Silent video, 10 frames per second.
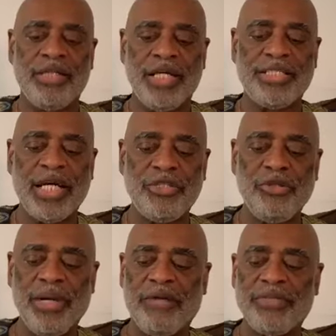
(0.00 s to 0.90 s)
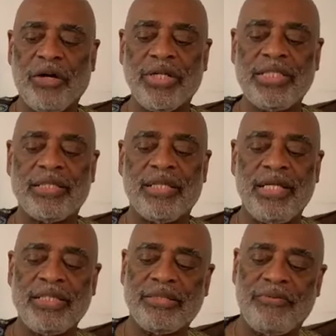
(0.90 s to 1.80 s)
Then it says, you may have noticed that the
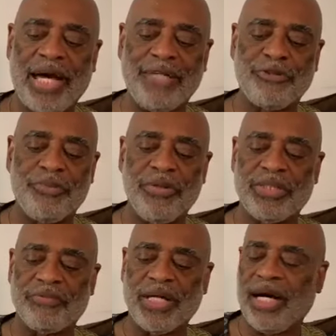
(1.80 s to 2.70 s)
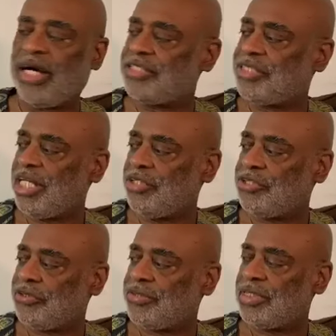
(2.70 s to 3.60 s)
list of attributes of God's
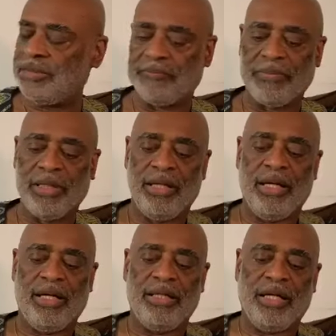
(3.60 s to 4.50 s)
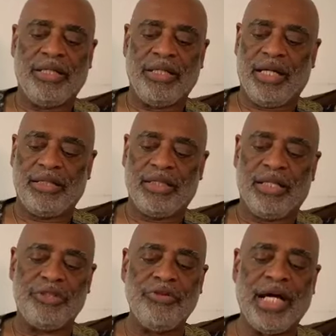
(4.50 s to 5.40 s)
teachers
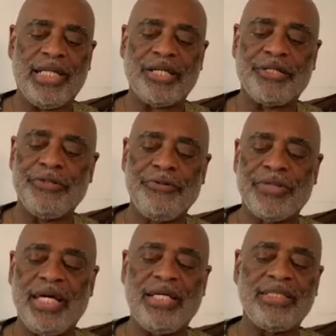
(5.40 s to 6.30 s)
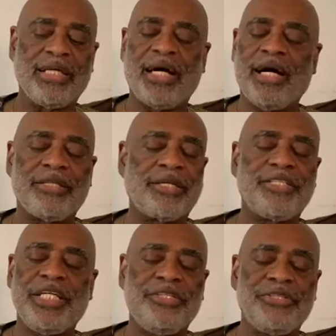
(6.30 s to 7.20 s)
do not include things that are
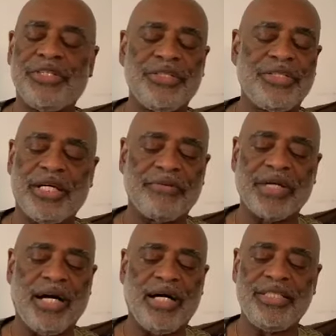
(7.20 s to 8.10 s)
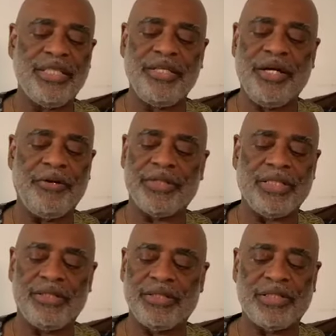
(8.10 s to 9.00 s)
the Son of God's
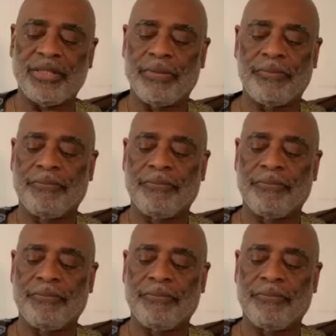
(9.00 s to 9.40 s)
inheritance.